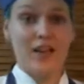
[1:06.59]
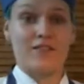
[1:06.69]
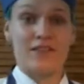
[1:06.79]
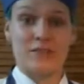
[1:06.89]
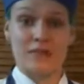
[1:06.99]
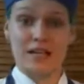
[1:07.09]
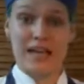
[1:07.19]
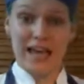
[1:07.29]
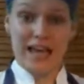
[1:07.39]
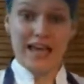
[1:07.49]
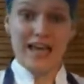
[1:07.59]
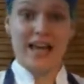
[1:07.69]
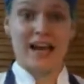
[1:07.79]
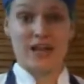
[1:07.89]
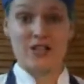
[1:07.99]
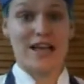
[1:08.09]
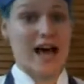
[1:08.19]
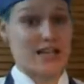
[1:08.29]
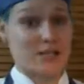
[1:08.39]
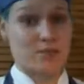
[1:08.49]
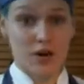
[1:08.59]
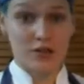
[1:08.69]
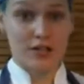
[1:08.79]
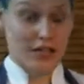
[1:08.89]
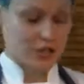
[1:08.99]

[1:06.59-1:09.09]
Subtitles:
vitamin A, and actually has protein.